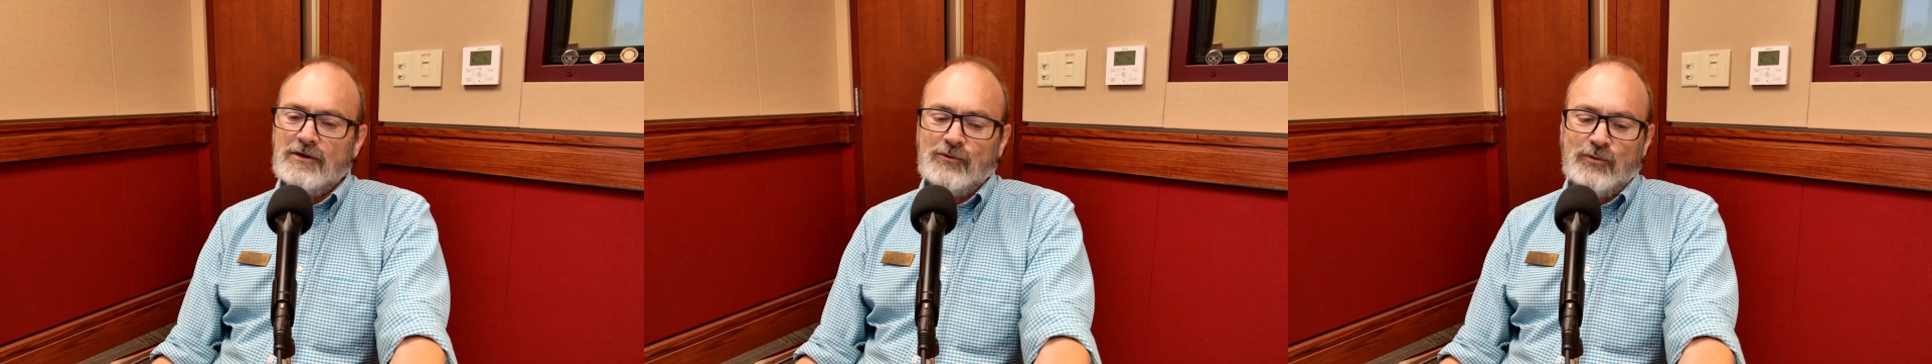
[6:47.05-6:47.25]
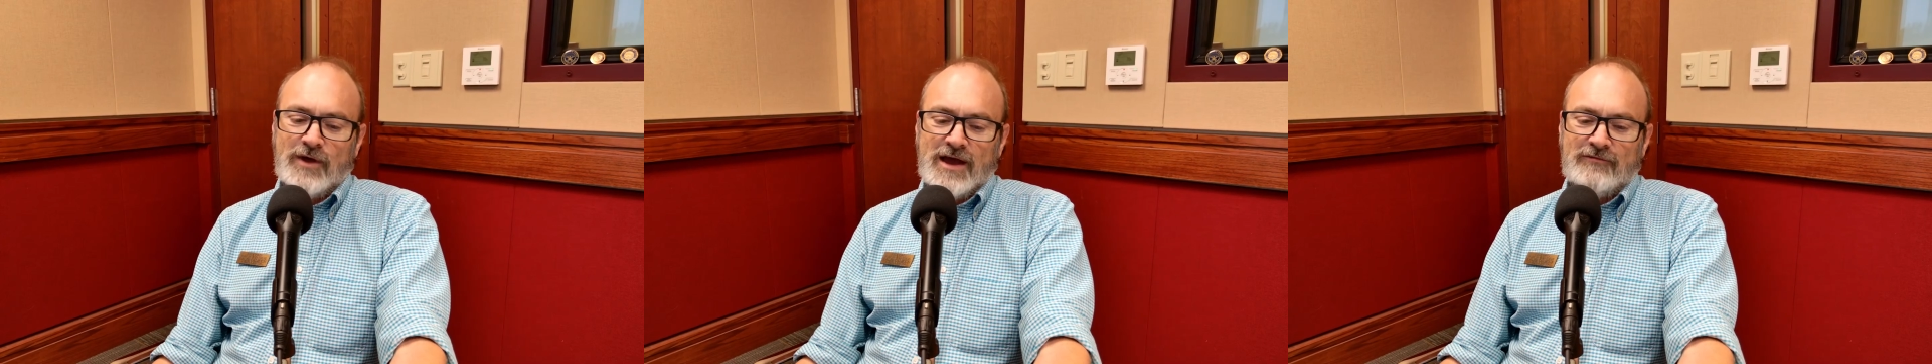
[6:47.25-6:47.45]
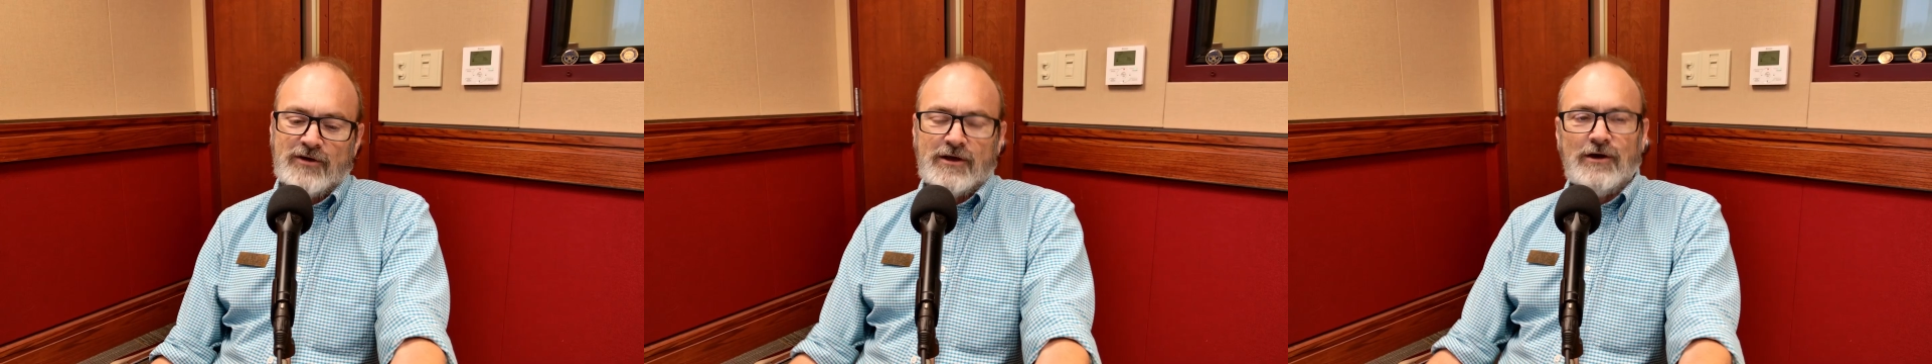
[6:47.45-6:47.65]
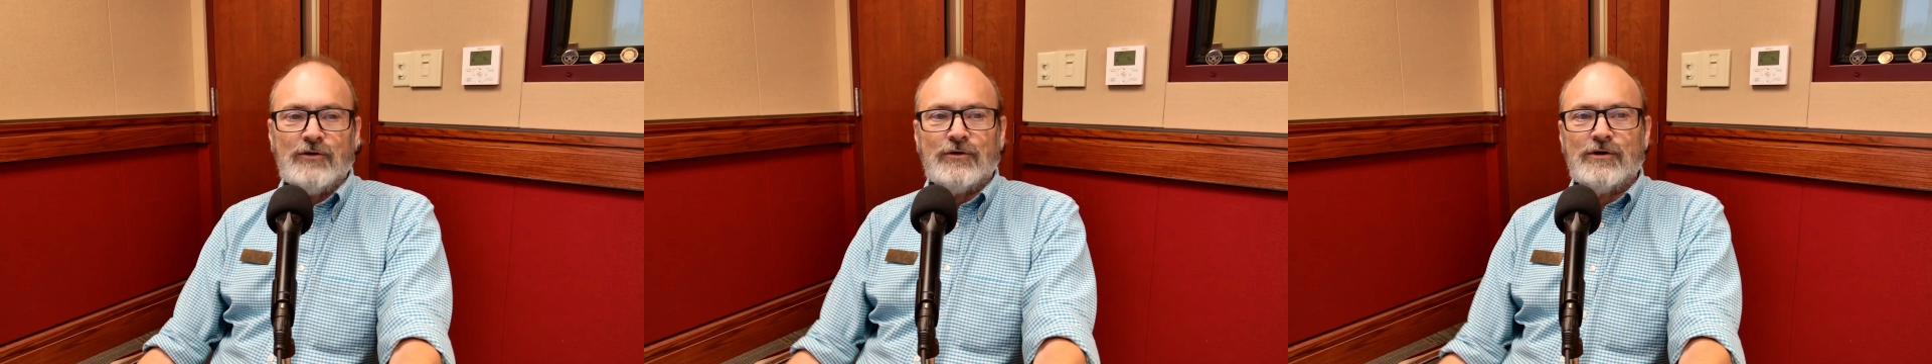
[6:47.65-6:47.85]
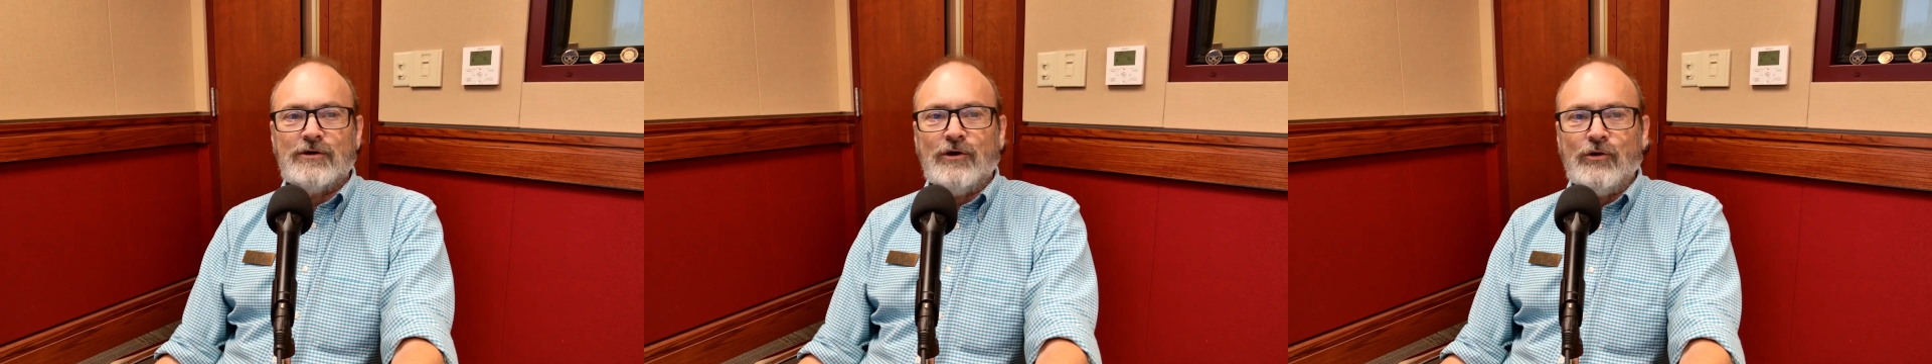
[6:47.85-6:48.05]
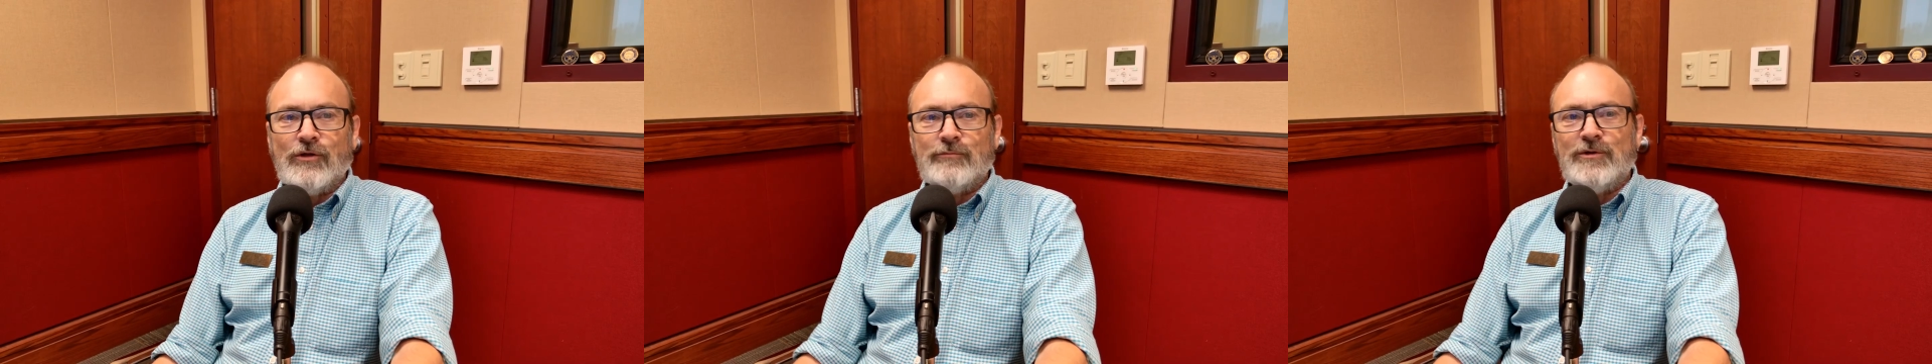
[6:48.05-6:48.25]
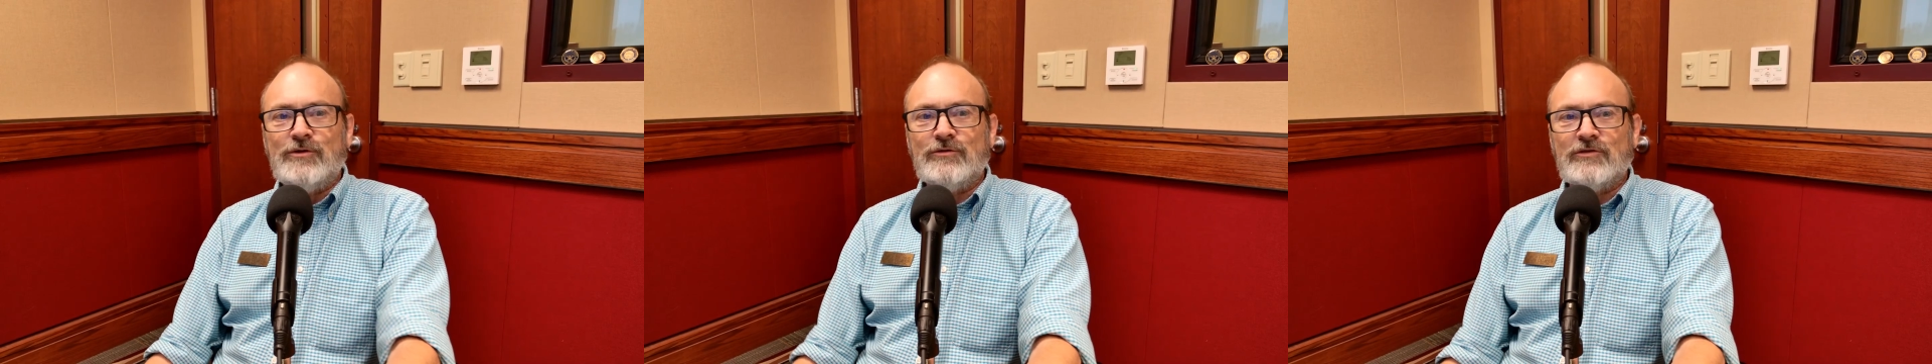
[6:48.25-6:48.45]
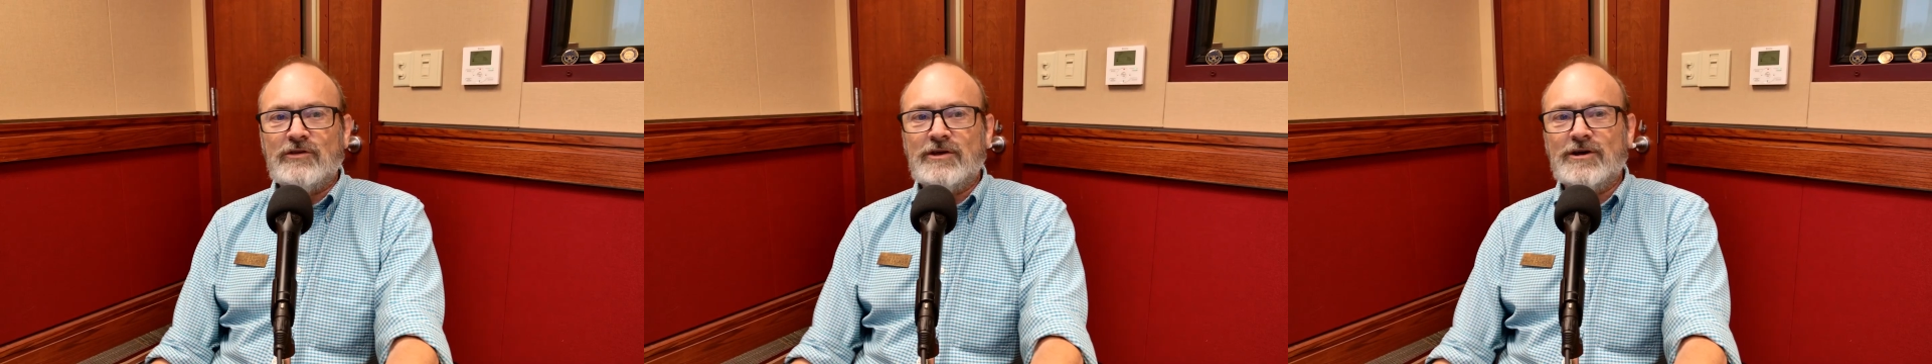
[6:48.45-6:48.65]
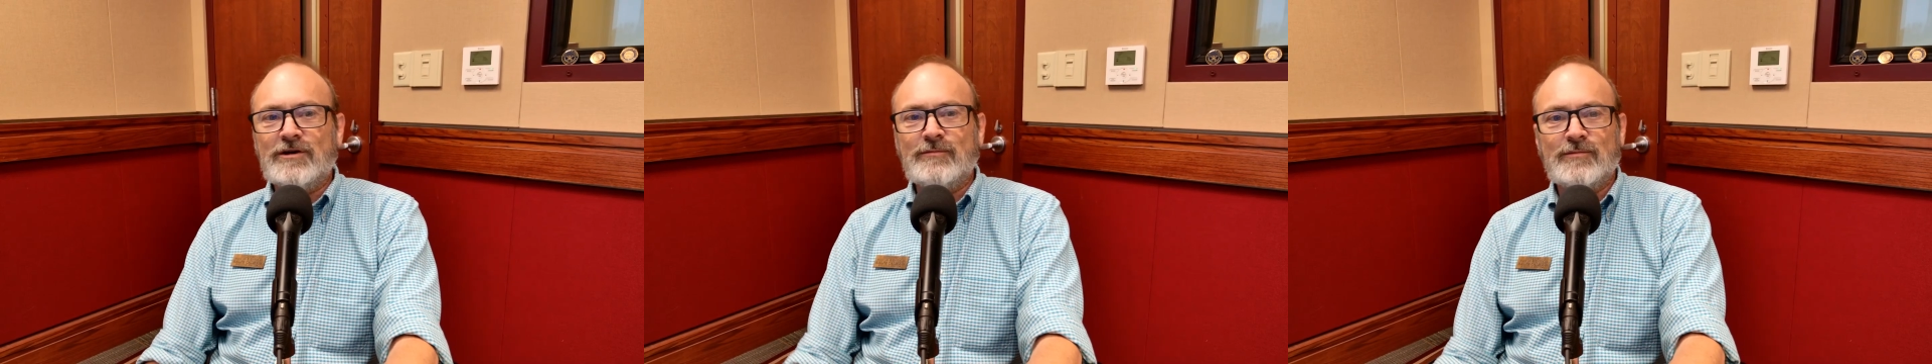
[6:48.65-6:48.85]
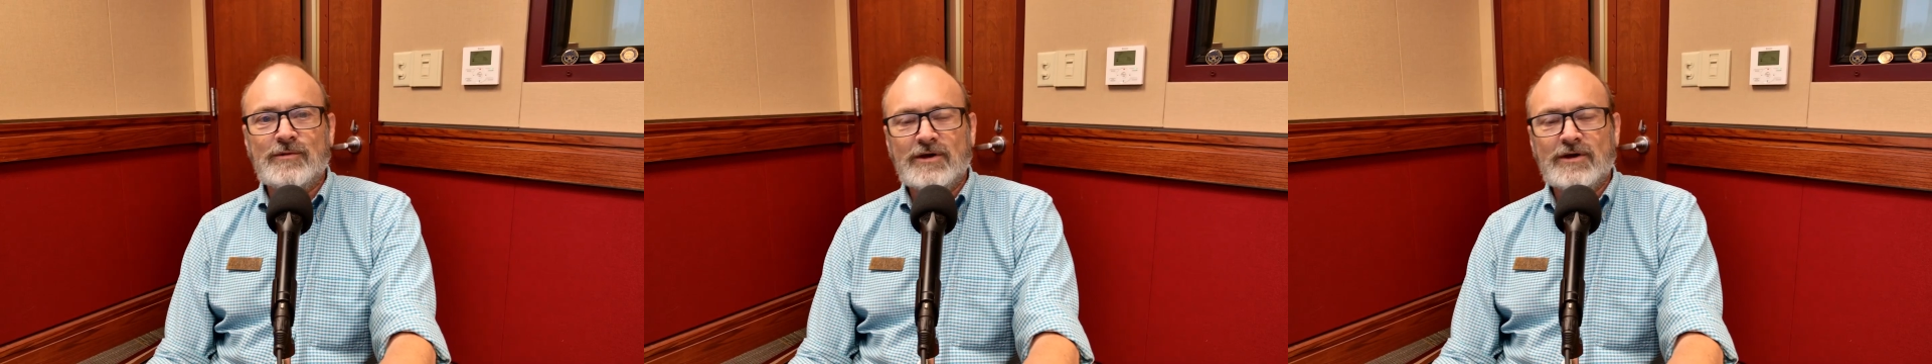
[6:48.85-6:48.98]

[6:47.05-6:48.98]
We have a Coca-Cola museum,